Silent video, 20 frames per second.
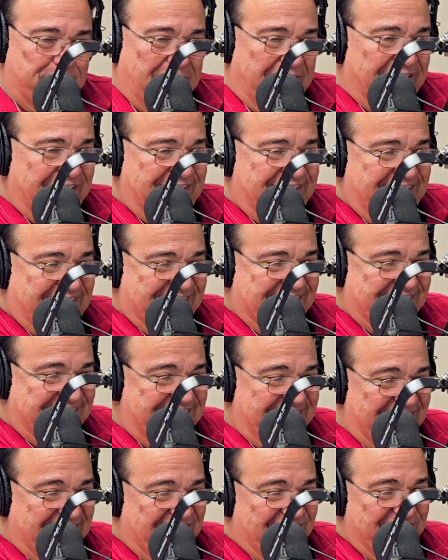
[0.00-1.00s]
politics
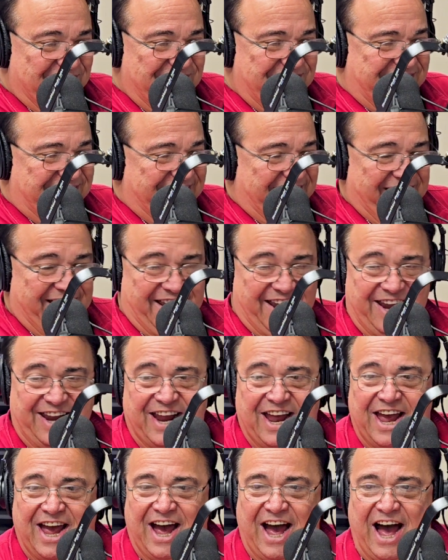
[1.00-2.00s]
the other day,
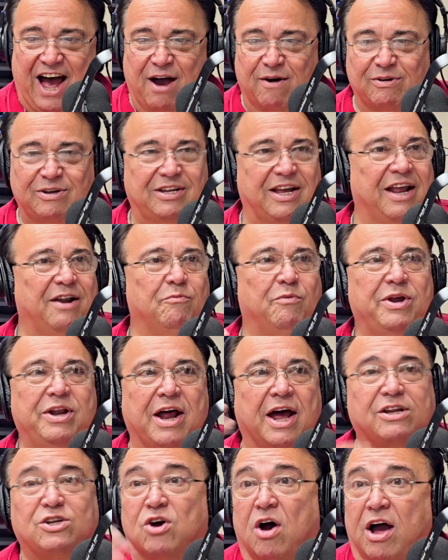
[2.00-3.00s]
and we're
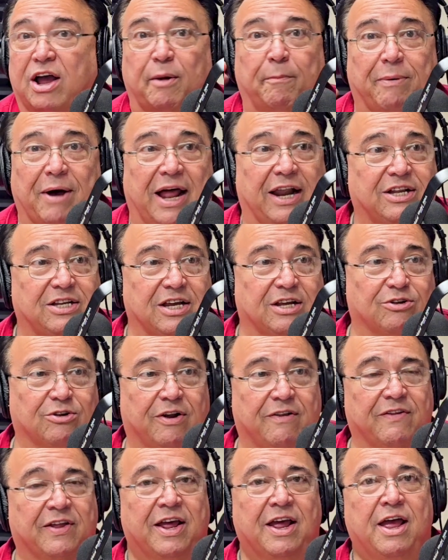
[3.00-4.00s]
not talking politics
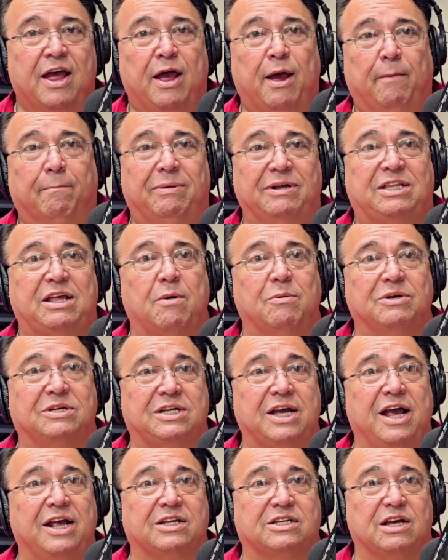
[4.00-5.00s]
on it, but they were
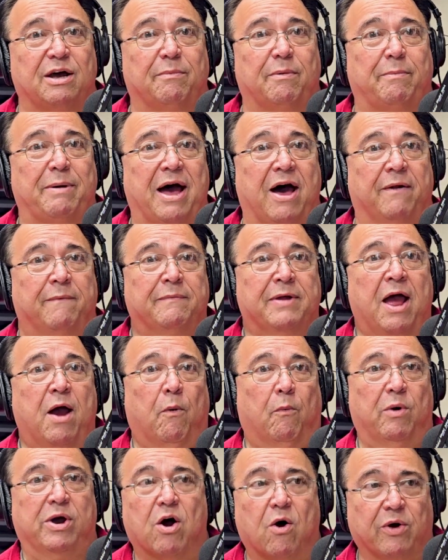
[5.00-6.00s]
saying something about,
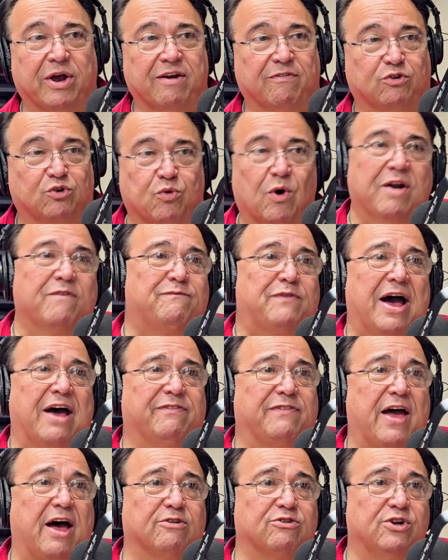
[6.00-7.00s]
we're going to give
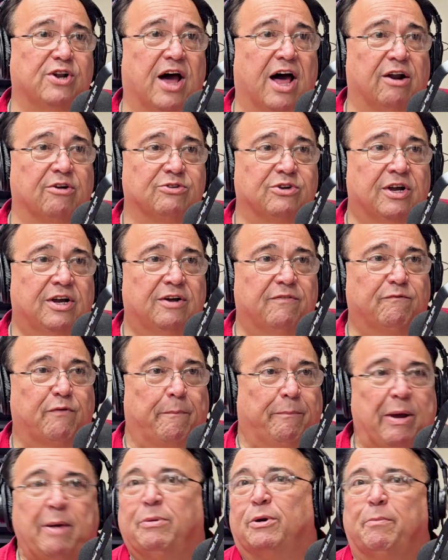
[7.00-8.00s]
$25,000
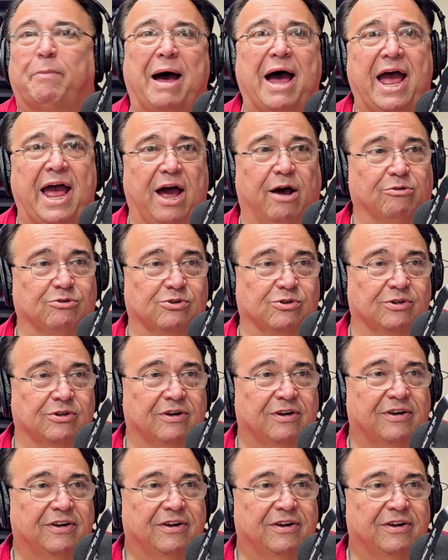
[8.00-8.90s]
for people to buy houses.